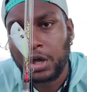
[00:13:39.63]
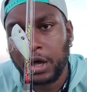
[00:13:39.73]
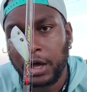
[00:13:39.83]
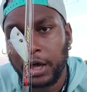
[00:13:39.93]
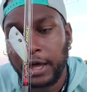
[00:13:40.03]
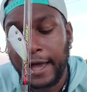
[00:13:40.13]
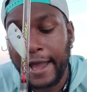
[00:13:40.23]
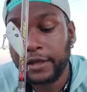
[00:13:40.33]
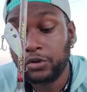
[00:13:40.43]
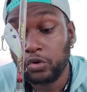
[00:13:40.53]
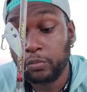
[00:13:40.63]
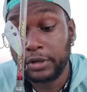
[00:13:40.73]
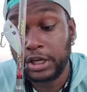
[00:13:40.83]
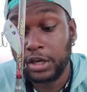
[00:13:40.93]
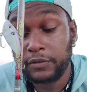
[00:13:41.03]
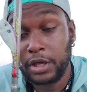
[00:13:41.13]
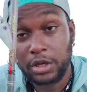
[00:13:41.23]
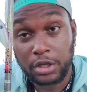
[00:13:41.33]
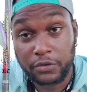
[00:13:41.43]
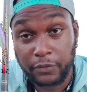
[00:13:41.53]
I do believe
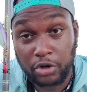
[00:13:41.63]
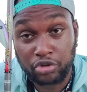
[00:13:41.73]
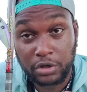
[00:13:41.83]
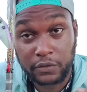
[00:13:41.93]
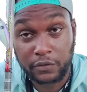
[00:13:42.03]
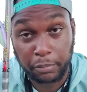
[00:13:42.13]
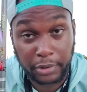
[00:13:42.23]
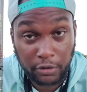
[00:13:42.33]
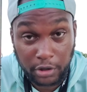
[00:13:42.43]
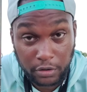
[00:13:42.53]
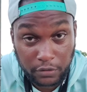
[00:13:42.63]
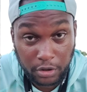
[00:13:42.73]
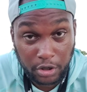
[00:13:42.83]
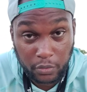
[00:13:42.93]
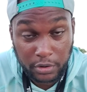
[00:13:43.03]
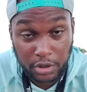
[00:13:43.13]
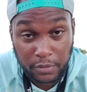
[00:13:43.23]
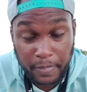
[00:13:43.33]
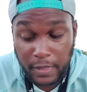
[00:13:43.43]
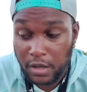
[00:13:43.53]
that this version is superior to the other one
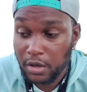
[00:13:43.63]
though.